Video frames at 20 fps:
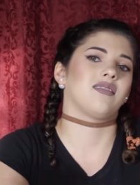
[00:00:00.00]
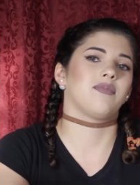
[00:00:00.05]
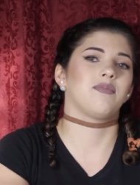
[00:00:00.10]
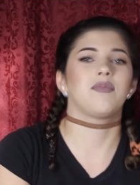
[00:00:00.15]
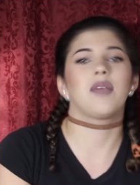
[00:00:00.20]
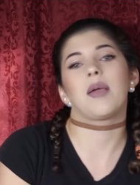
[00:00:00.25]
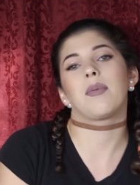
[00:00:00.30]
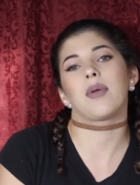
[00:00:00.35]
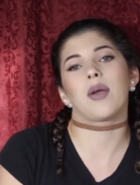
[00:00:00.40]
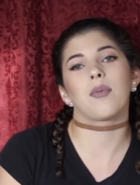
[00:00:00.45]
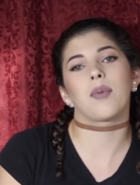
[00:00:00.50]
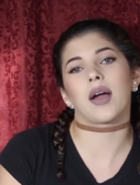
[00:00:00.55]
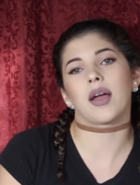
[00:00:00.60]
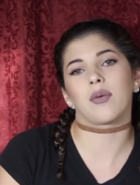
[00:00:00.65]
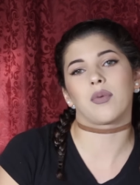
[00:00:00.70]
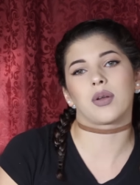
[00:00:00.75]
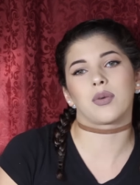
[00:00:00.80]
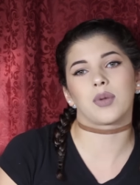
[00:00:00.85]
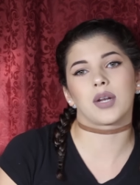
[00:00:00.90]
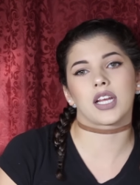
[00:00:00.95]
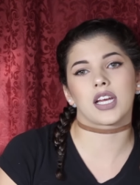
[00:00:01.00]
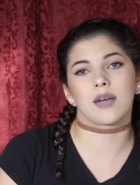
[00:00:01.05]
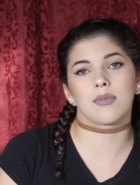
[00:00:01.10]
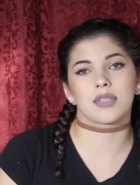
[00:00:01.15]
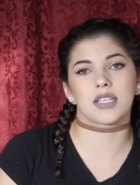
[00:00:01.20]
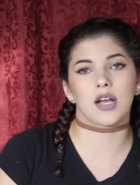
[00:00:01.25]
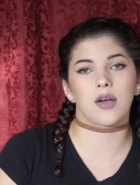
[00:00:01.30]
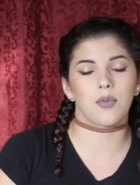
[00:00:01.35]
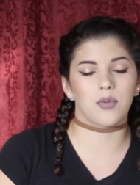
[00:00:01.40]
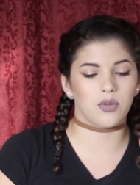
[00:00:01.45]
maybe I'll buy one when it
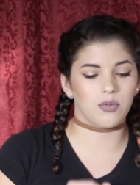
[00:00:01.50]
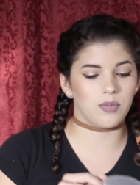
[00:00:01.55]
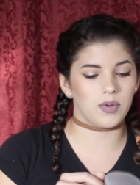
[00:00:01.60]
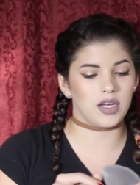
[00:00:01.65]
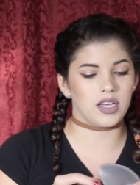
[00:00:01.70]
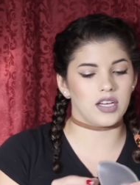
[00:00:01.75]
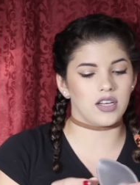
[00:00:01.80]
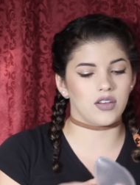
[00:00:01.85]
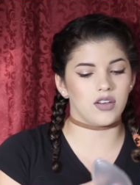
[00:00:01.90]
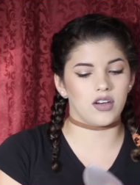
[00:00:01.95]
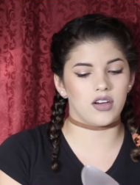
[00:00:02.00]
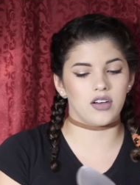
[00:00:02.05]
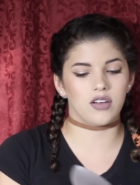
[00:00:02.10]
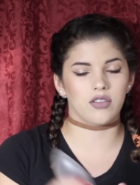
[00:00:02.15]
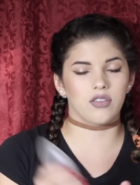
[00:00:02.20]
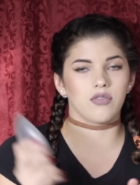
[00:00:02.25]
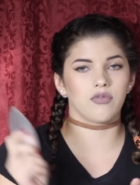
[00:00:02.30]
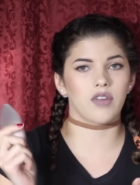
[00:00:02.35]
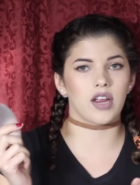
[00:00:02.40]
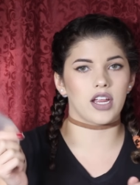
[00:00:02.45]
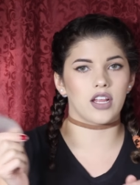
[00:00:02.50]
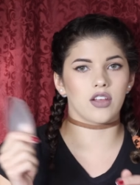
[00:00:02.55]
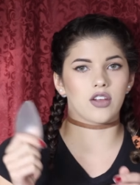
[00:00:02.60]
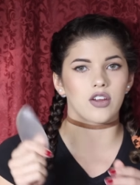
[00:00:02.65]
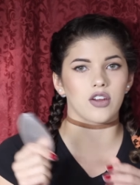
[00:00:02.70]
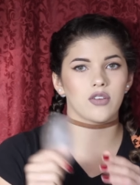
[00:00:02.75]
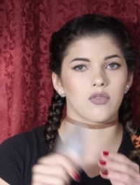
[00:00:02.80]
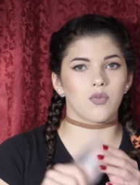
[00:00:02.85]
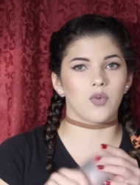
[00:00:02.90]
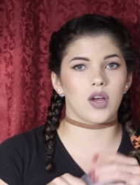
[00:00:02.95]
comes out, but the
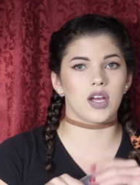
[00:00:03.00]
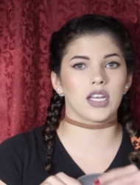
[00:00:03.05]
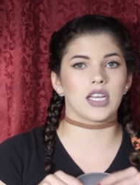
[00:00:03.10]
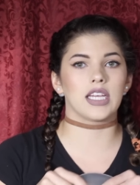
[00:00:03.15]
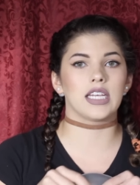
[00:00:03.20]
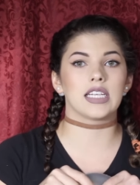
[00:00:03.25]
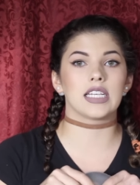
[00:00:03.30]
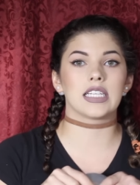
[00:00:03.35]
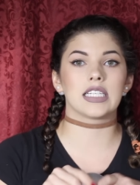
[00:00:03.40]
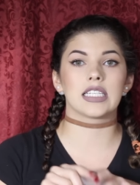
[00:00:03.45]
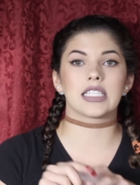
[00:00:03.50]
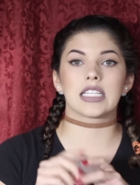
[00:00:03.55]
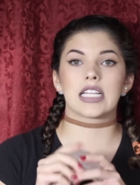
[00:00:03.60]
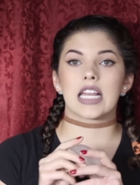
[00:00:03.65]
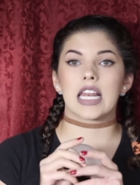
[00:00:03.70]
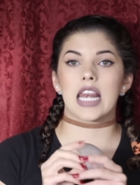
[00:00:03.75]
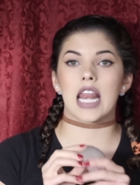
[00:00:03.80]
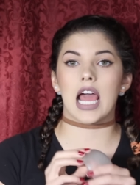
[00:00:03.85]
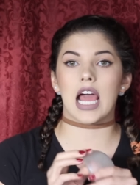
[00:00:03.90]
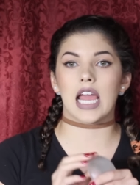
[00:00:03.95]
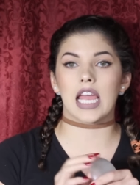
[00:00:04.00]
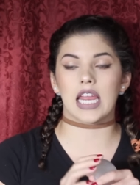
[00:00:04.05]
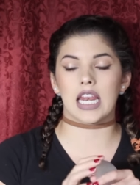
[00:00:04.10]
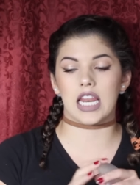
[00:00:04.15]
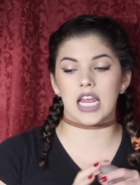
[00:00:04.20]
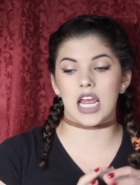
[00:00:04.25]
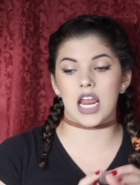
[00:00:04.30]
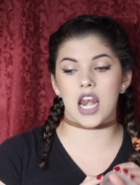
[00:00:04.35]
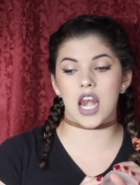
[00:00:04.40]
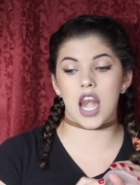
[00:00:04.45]
regular one is
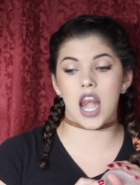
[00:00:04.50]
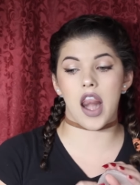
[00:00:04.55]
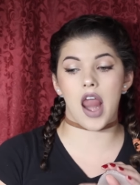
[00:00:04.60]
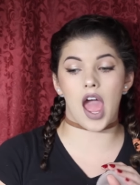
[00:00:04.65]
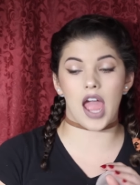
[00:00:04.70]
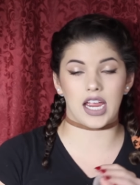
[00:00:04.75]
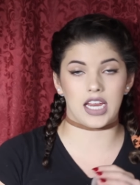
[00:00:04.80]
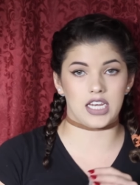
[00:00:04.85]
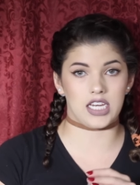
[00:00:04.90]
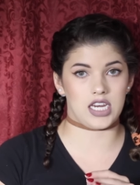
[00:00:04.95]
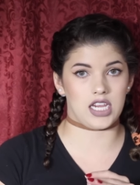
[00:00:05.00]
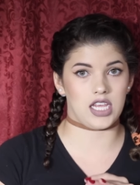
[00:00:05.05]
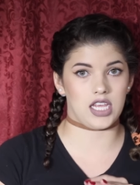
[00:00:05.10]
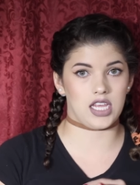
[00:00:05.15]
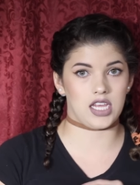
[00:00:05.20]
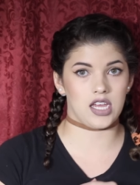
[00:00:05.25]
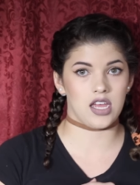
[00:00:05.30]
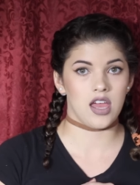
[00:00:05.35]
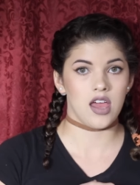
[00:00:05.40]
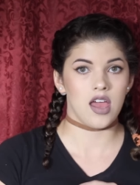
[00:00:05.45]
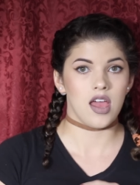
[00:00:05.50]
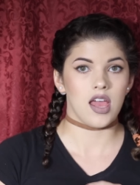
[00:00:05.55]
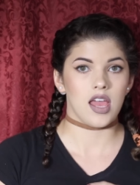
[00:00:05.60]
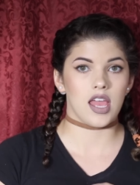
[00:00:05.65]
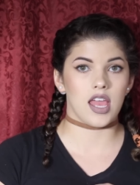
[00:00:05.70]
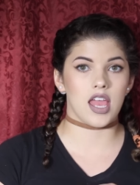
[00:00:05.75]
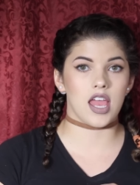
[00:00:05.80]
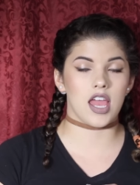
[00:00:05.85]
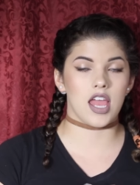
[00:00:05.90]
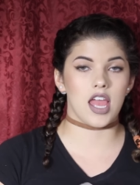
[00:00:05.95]
$9.90,
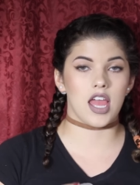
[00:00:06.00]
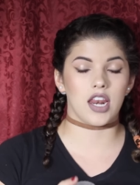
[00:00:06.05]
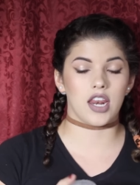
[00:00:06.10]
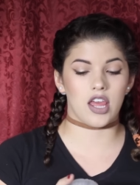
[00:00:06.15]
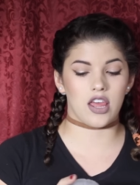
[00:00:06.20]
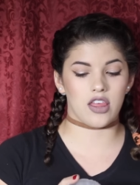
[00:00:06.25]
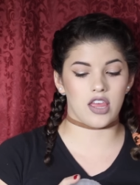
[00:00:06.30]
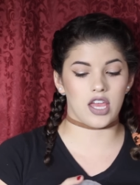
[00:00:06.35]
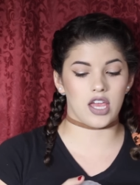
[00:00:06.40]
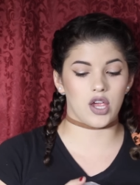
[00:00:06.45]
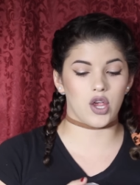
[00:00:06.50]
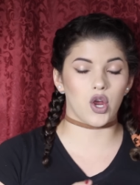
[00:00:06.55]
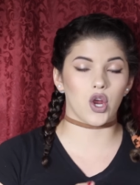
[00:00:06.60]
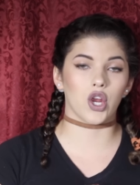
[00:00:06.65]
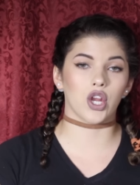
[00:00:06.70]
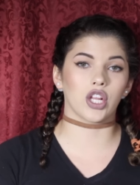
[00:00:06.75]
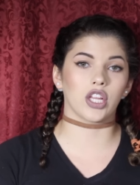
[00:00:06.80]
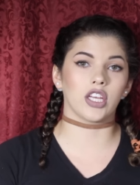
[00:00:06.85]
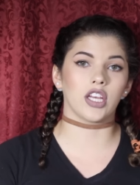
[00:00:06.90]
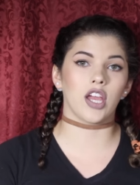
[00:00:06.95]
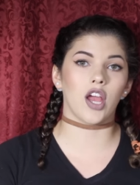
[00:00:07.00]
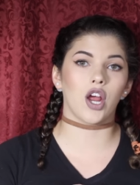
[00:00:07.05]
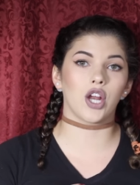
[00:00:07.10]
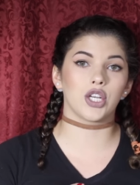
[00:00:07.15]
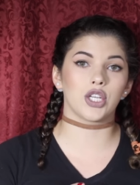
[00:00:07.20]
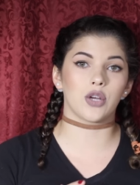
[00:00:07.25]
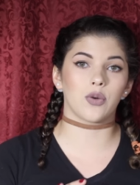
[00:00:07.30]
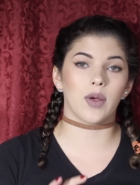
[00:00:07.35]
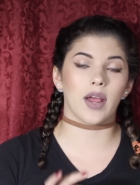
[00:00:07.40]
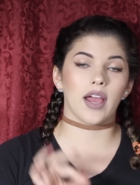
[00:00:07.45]
and they currently
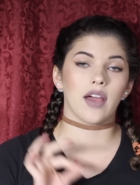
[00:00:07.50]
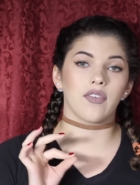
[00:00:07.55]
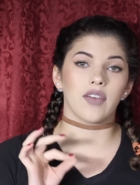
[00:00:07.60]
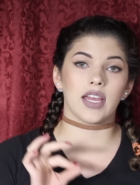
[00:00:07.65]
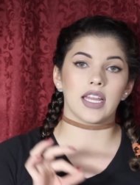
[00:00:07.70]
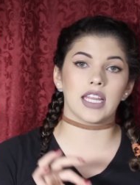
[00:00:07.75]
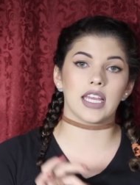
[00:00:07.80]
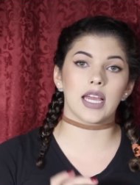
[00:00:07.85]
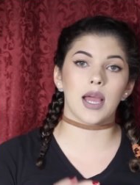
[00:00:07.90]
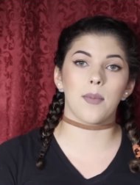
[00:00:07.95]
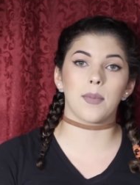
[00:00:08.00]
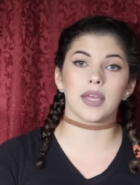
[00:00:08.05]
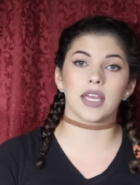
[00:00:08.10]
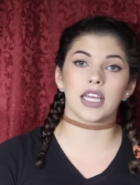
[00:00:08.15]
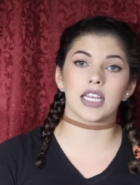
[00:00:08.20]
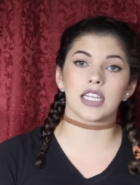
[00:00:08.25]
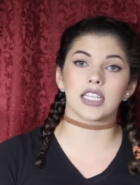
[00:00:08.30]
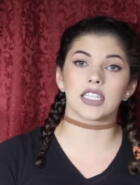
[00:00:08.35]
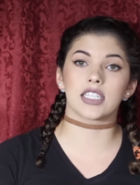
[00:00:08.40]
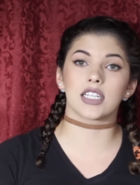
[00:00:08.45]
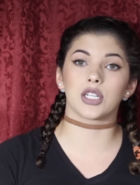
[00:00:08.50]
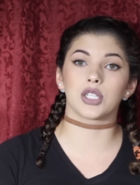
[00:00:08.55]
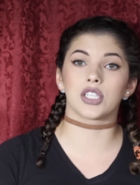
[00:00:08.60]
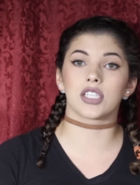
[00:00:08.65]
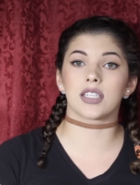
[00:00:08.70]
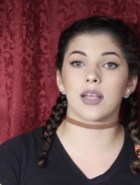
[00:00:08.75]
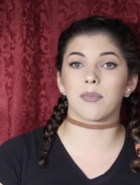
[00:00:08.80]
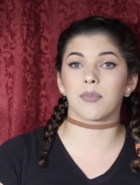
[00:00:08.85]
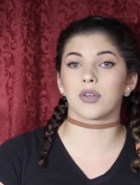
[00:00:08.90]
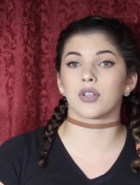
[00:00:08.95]
don't have any coming in until
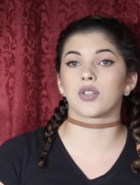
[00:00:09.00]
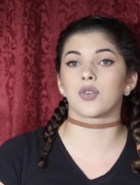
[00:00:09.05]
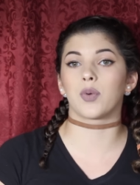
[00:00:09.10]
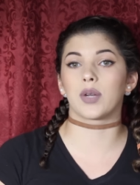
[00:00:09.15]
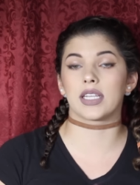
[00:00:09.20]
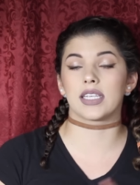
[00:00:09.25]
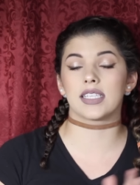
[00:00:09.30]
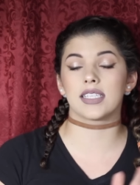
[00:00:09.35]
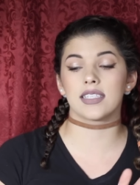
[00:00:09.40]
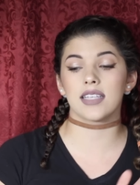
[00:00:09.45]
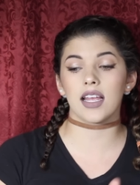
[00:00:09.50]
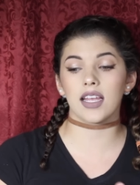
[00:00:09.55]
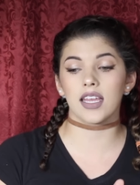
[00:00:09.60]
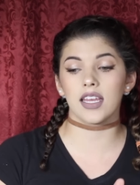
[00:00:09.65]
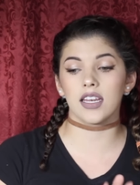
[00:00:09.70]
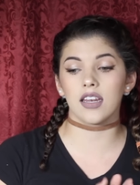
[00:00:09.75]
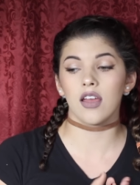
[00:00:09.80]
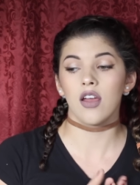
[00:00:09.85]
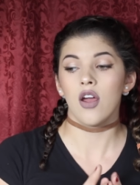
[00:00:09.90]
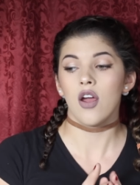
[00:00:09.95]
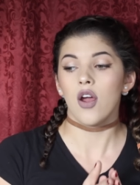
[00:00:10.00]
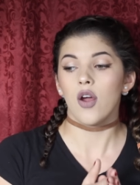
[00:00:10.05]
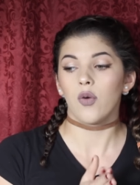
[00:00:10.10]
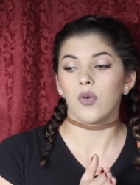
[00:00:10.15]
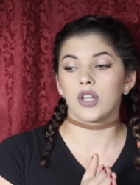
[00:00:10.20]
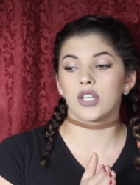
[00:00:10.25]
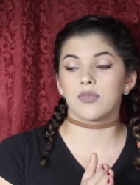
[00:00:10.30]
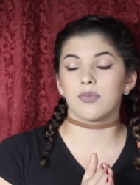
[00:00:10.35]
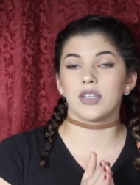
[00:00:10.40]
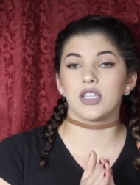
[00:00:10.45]
December 22nd,
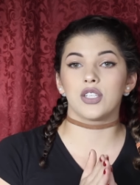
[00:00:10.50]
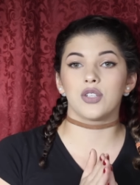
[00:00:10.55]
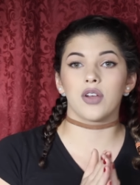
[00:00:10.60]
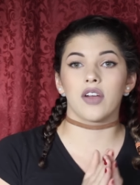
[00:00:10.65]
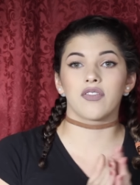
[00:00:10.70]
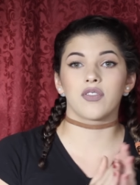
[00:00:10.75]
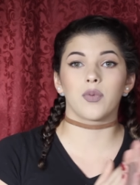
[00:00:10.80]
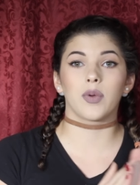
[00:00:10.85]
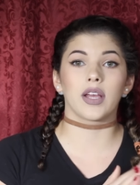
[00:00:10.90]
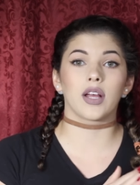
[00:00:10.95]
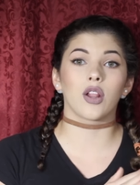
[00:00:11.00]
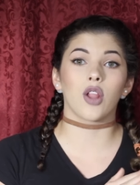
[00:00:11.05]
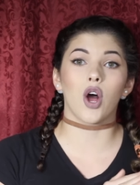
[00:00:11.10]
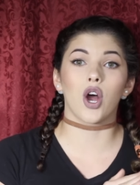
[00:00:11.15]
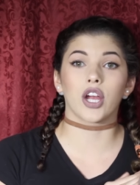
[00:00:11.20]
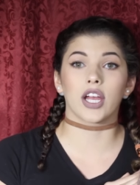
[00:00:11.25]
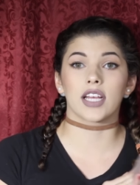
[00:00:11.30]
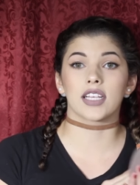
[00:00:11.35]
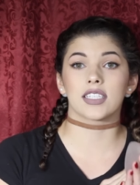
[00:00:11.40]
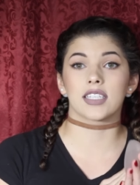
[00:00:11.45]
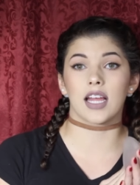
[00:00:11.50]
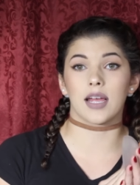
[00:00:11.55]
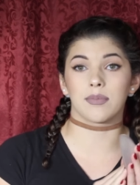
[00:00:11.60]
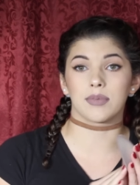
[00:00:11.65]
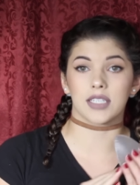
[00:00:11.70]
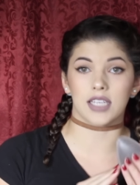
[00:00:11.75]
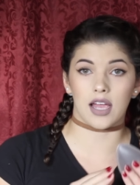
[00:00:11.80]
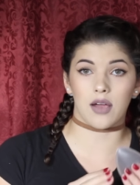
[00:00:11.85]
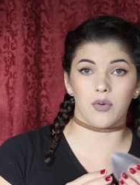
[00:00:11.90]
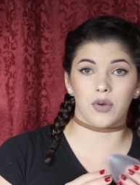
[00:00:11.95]
which means you have to wait a long ass
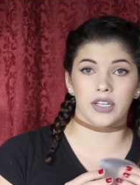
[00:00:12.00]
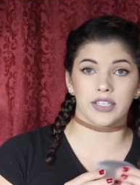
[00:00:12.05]
time to get